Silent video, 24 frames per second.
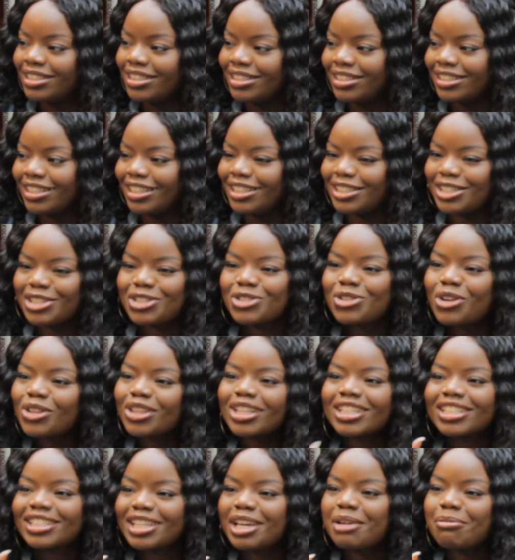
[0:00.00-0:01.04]
these days. It's not the
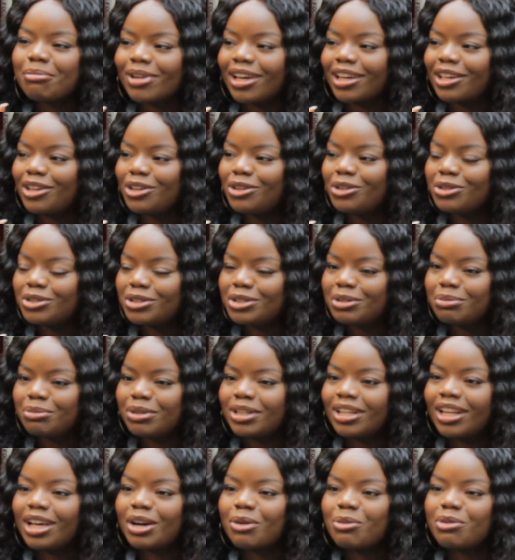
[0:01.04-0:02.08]
same like it used to be.
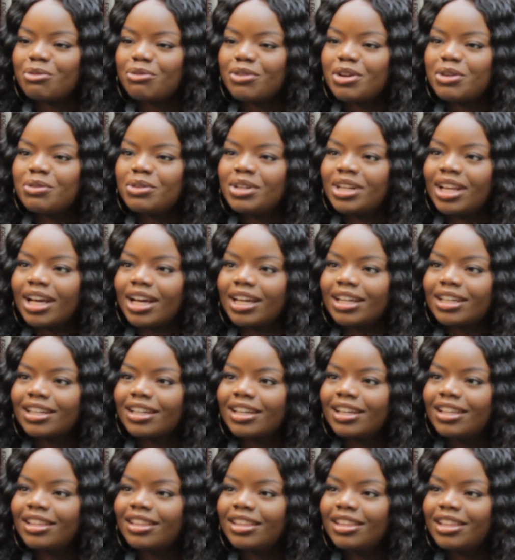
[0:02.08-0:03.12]
Like we're very like
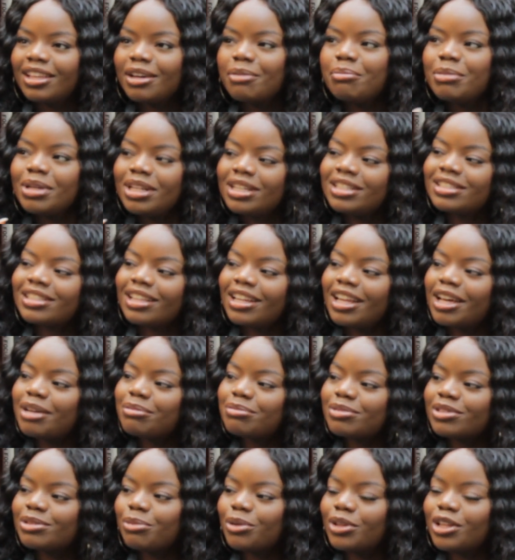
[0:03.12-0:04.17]
they're mini
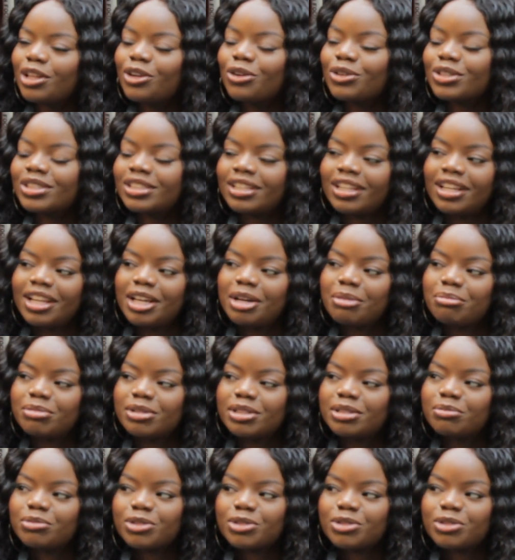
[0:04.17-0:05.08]
celebs, but yeah, they're not 100%. celebs.